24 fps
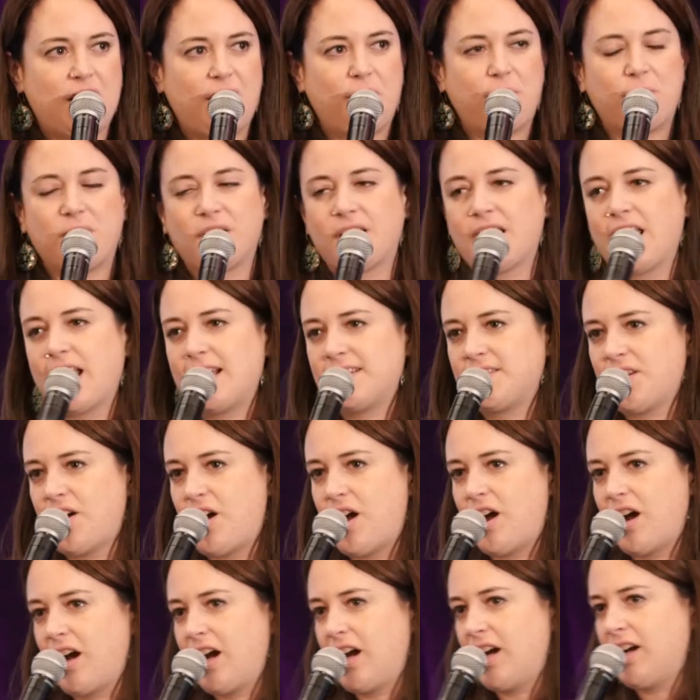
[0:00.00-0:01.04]
He really has a
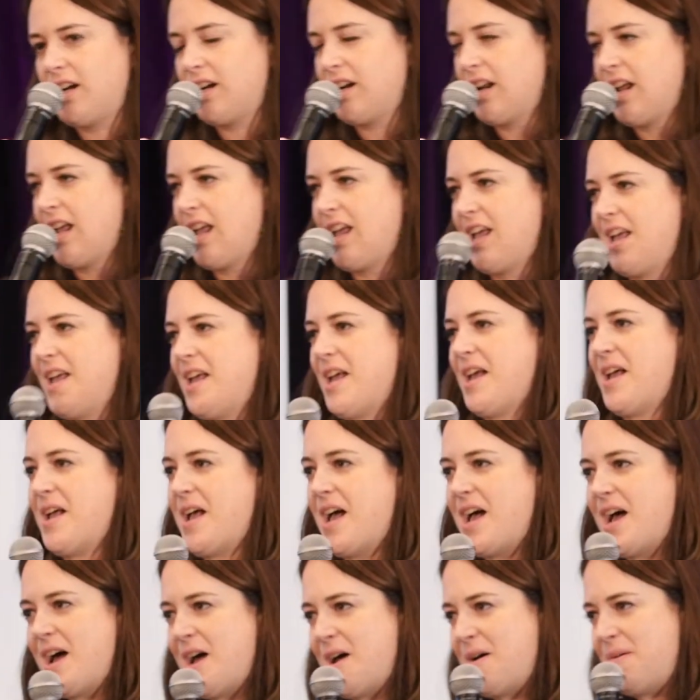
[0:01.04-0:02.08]
heart.
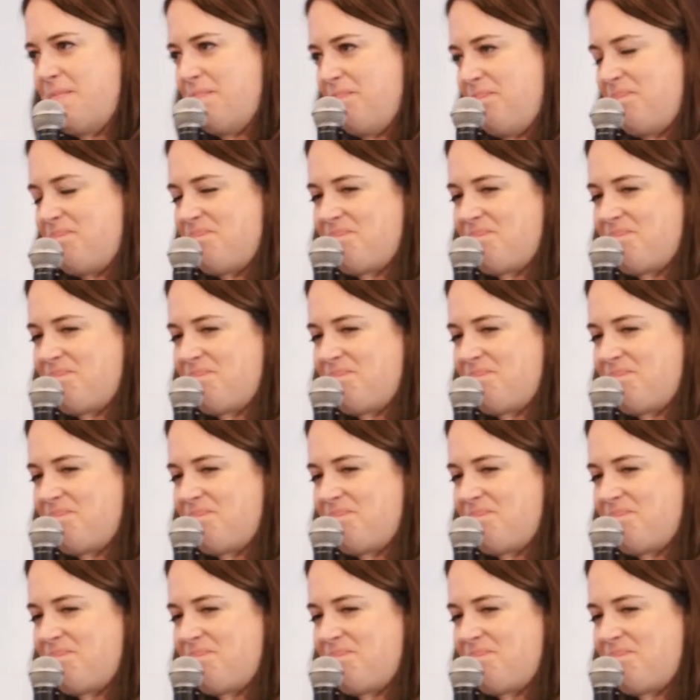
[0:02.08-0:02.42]
Um,